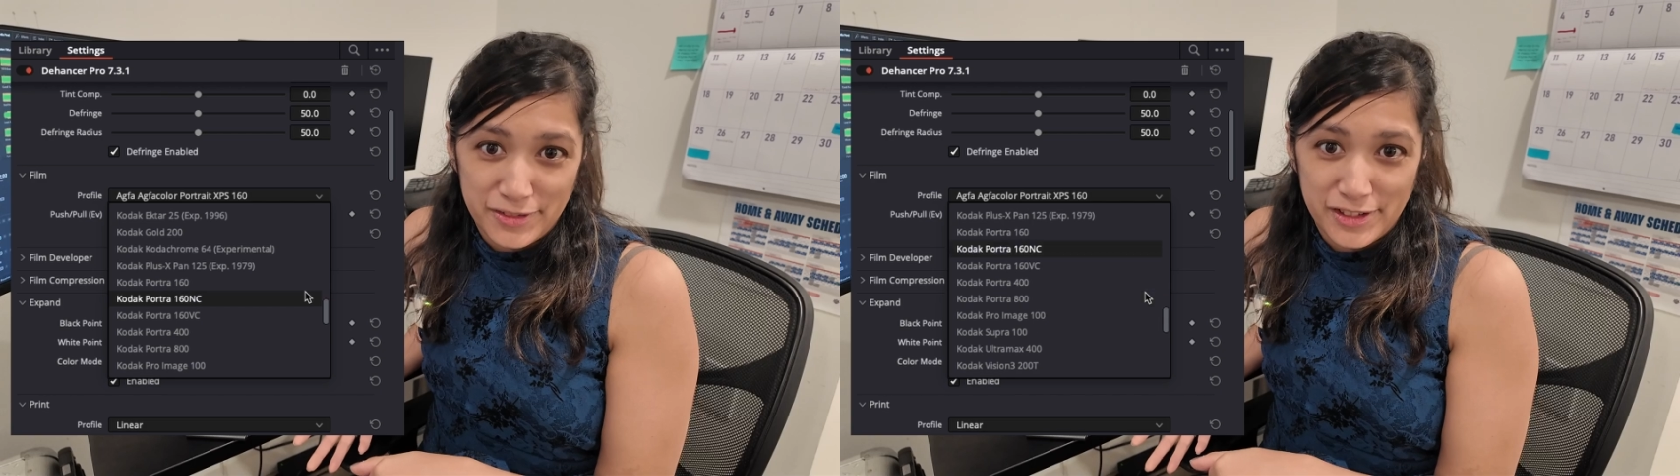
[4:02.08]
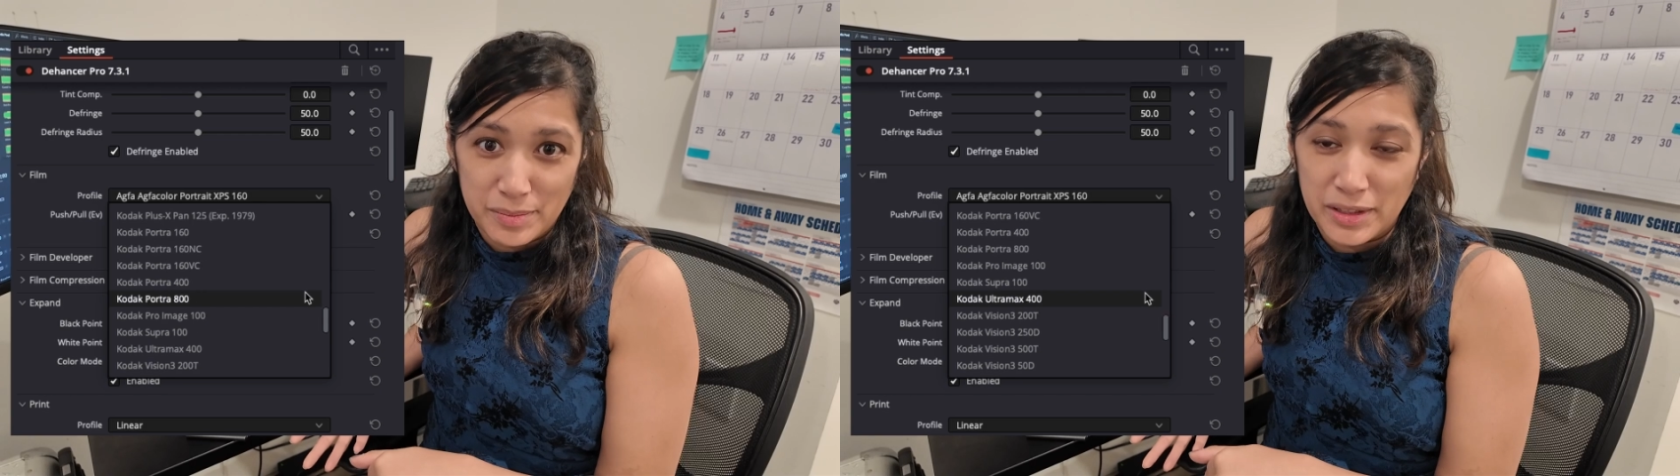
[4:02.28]
of
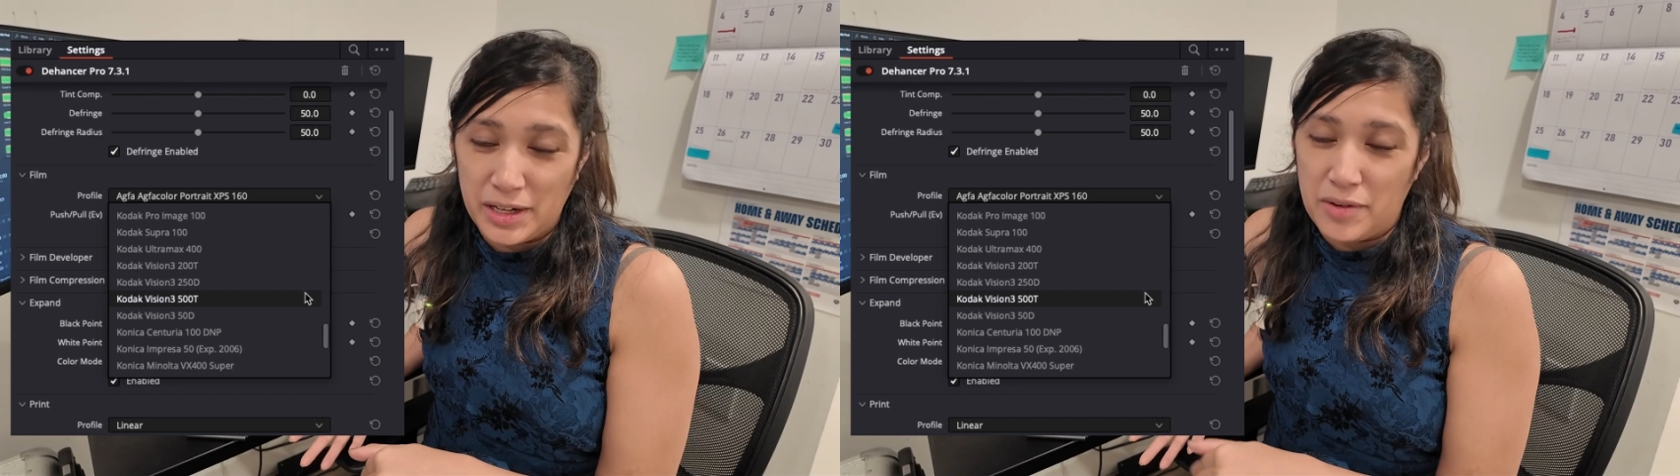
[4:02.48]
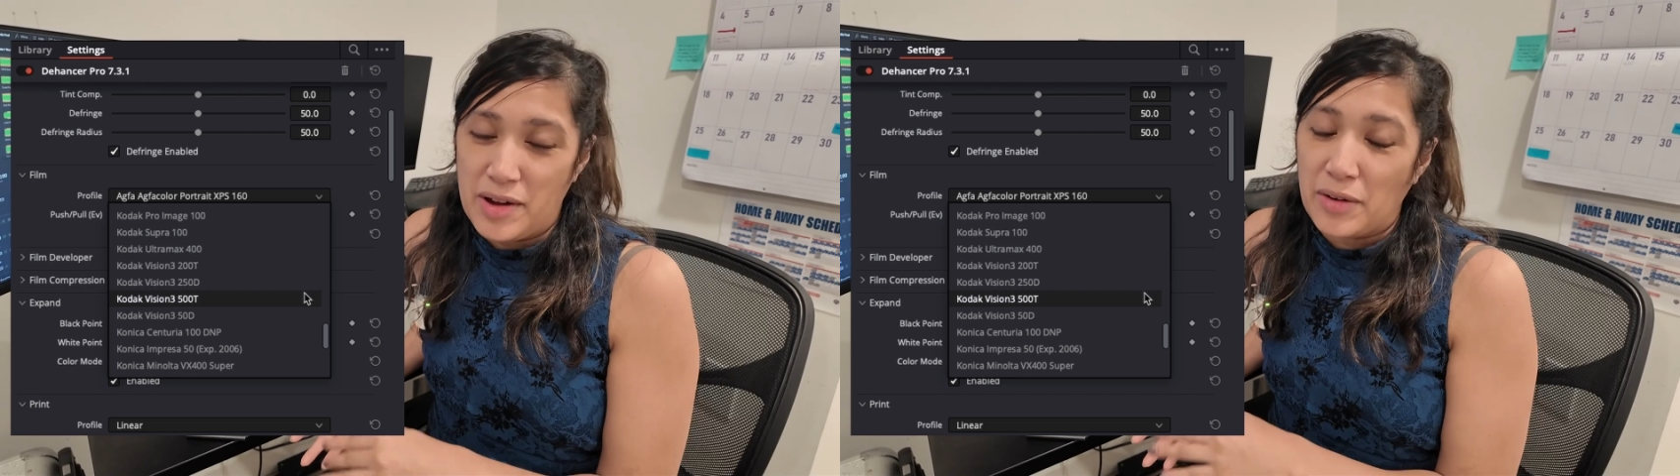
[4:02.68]
fun
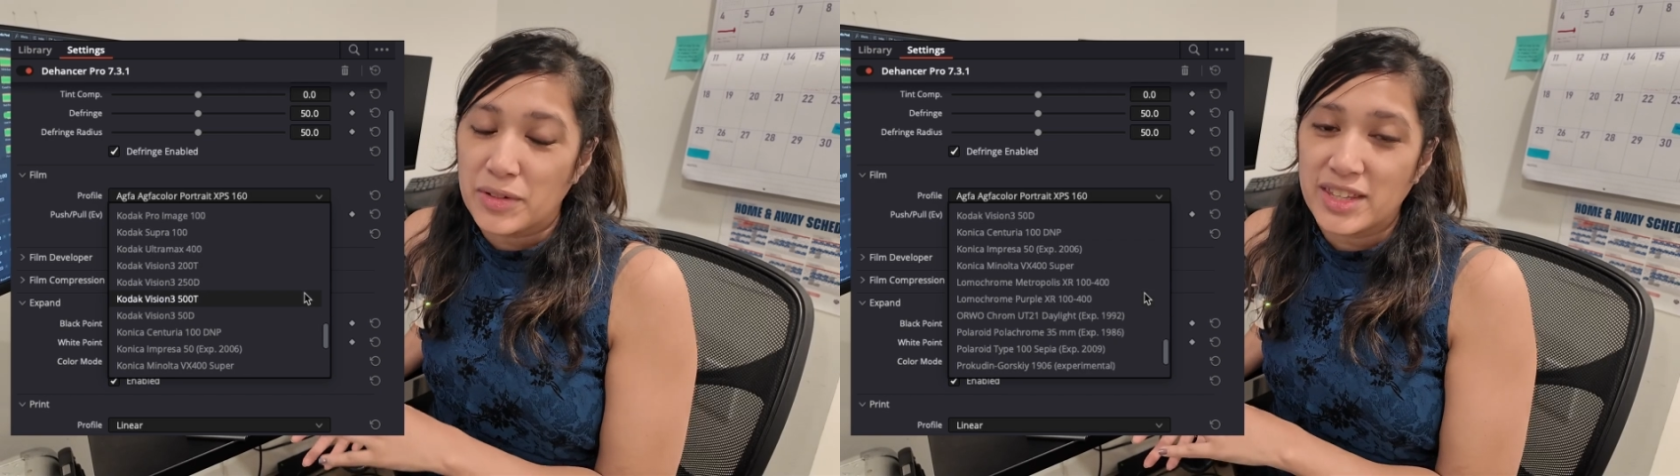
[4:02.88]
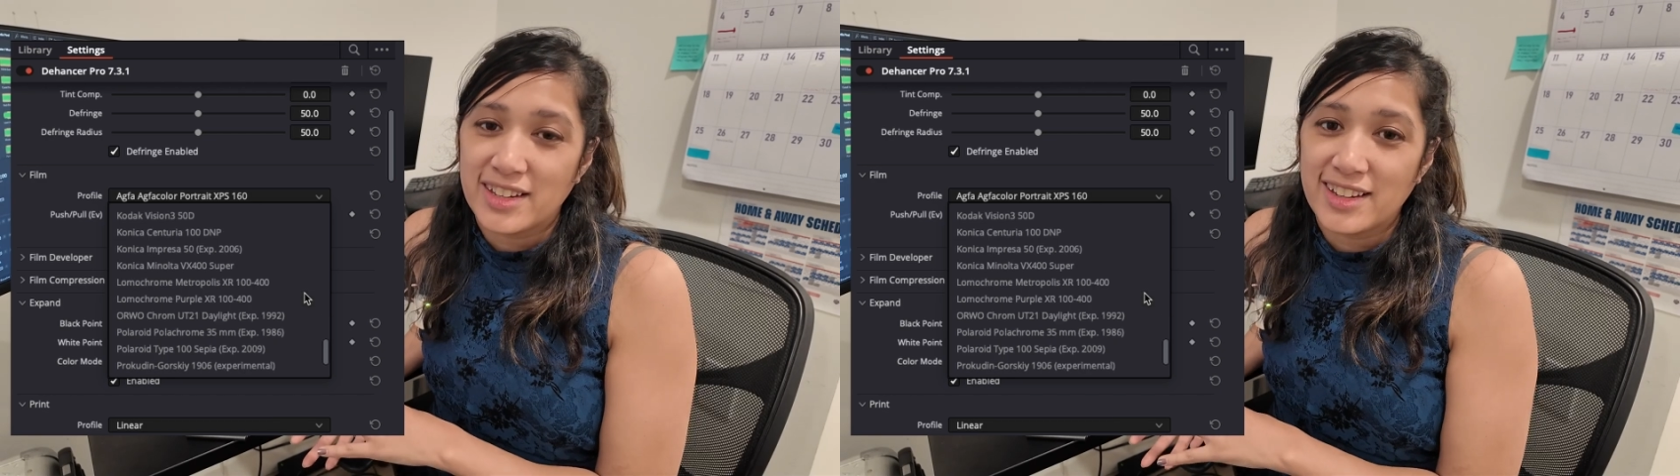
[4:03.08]
playing around
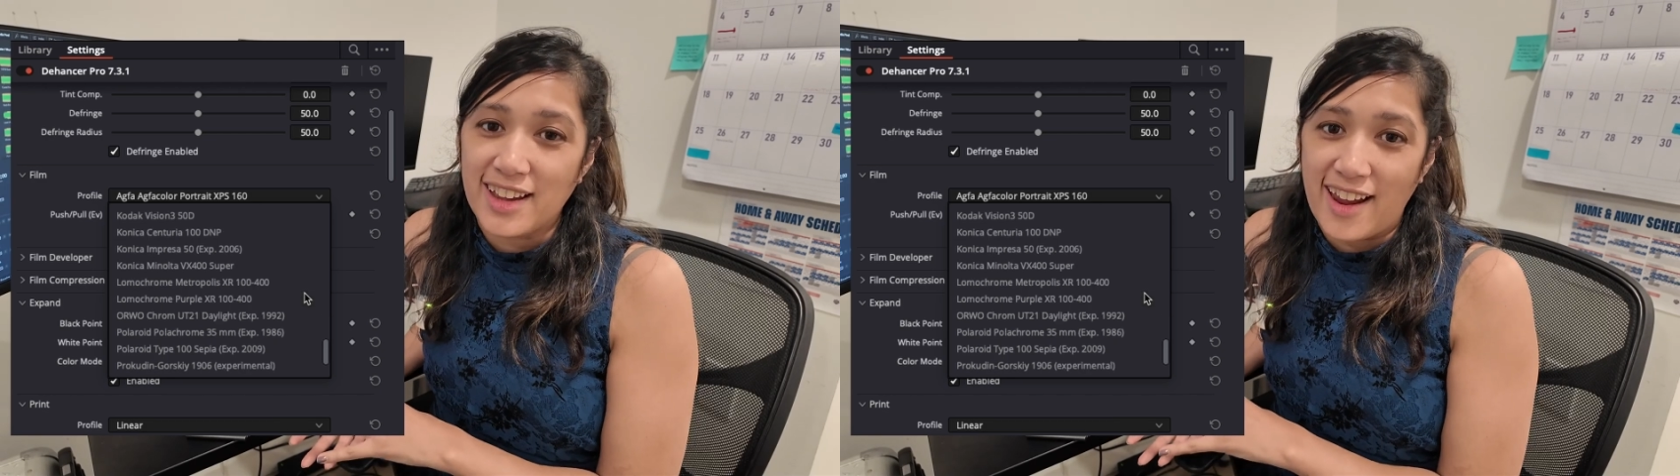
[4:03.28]
with it,